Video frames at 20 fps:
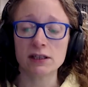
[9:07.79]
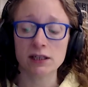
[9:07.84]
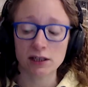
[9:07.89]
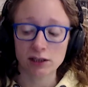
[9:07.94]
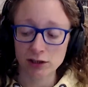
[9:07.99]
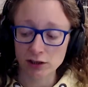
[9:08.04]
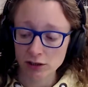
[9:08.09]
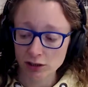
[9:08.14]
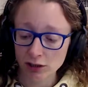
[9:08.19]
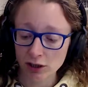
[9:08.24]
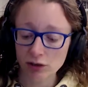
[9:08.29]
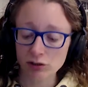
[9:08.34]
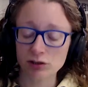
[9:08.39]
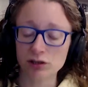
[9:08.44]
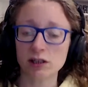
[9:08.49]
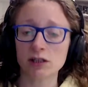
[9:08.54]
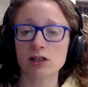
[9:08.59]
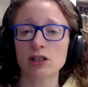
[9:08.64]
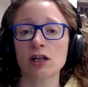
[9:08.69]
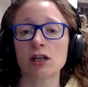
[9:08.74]
It
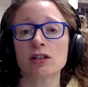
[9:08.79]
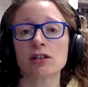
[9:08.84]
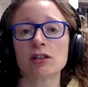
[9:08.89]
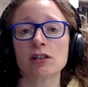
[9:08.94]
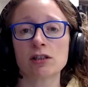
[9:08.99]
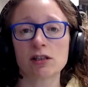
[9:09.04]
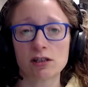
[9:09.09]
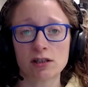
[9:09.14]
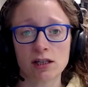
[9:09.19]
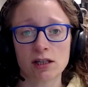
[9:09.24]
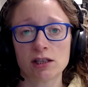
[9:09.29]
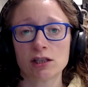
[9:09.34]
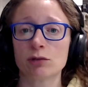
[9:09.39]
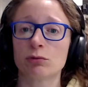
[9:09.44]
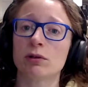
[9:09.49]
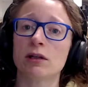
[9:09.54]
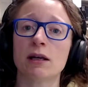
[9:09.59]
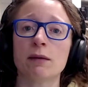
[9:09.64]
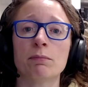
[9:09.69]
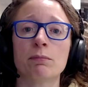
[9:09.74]
totally changes the
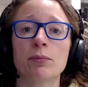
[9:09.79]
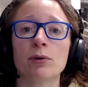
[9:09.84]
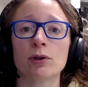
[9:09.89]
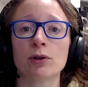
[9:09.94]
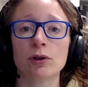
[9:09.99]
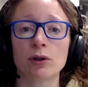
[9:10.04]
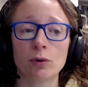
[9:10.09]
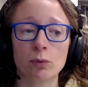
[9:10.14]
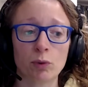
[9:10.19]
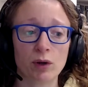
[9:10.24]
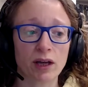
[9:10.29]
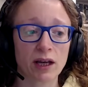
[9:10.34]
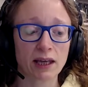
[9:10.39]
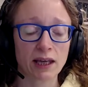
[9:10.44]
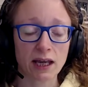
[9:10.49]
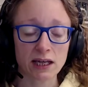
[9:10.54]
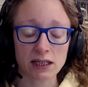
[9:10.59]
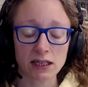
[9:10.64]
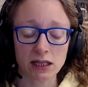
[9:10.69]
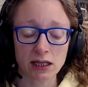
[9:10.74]
sensory input that we're
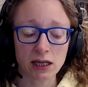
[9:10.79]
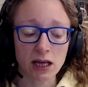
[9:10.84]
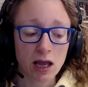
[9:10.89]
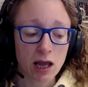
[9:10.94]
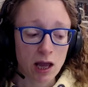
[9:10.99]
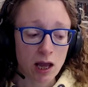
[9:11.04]
getting.